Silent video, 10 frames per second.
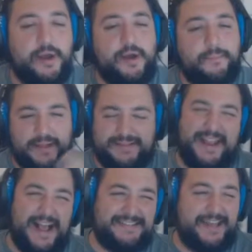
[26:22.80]
But the
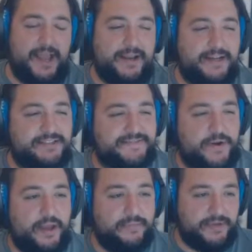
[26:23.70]
last thing I need is
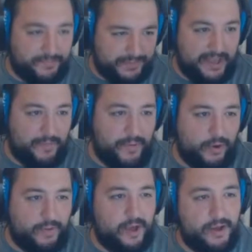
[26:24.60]
for him to play a
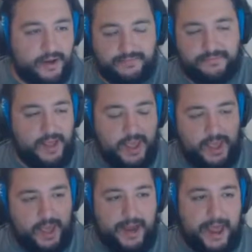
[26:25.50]
Pokemon and
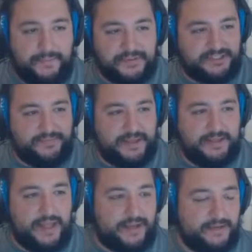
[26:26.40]
it happens to be,
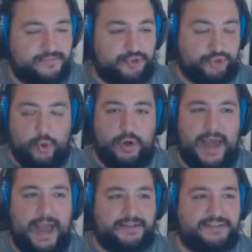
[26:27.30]
like, a
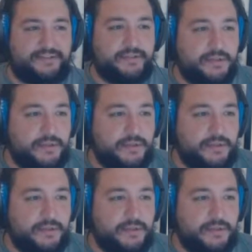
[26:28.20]
Snorlax.